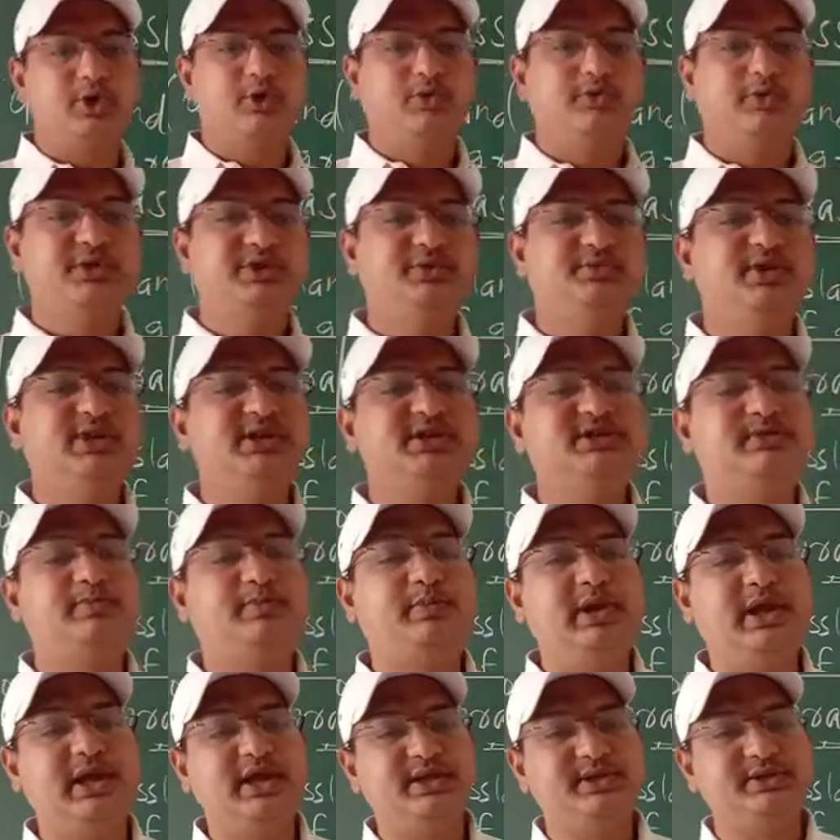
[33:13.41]
which means
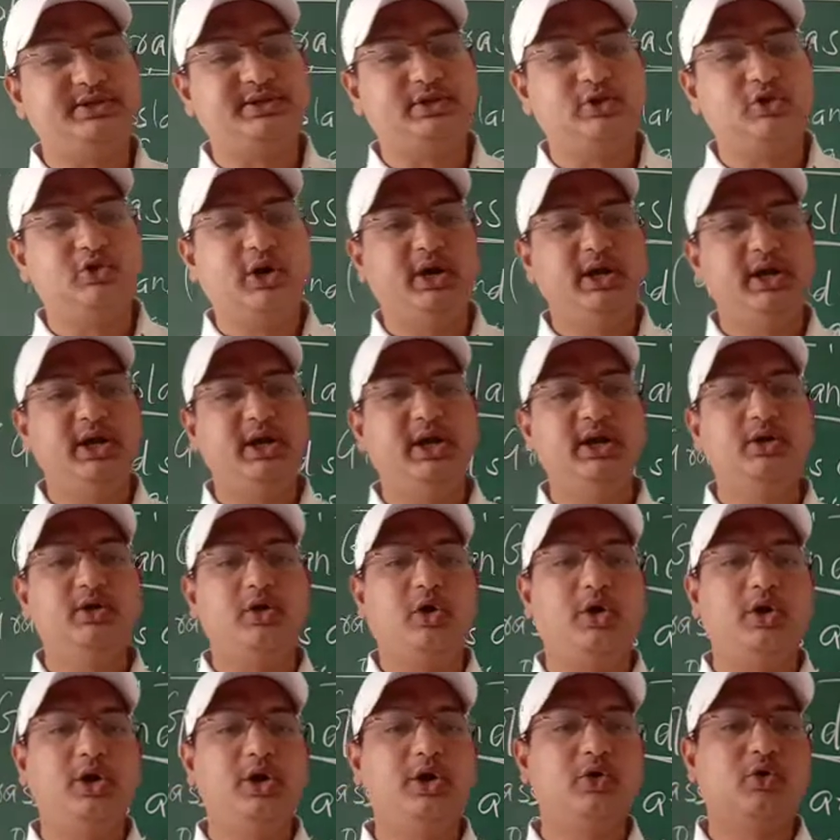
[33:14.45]
plains, located in
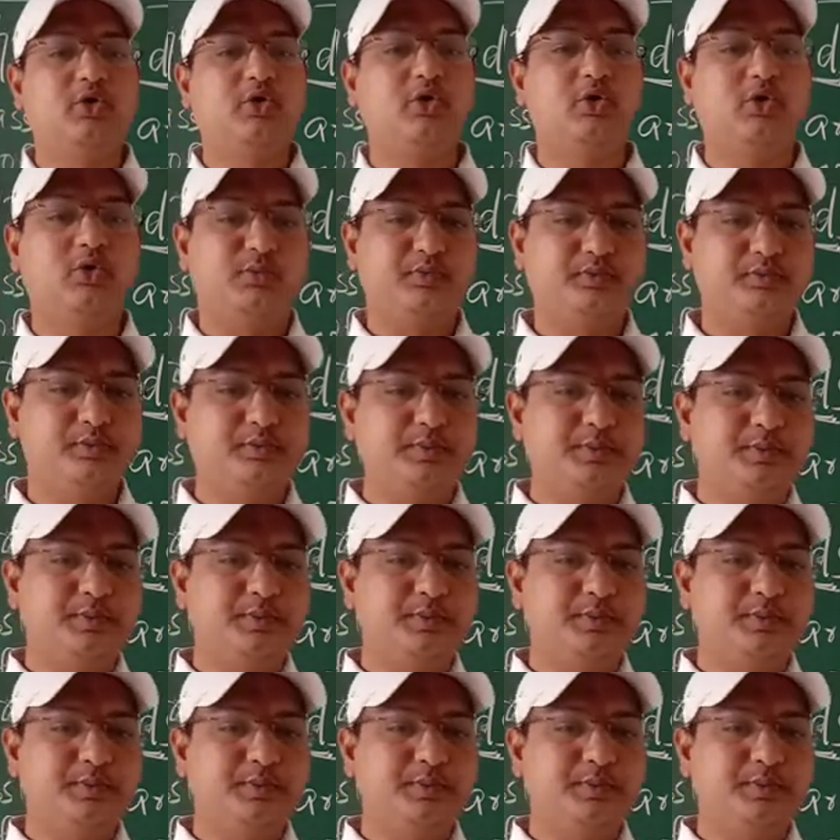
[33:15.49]
Orinoco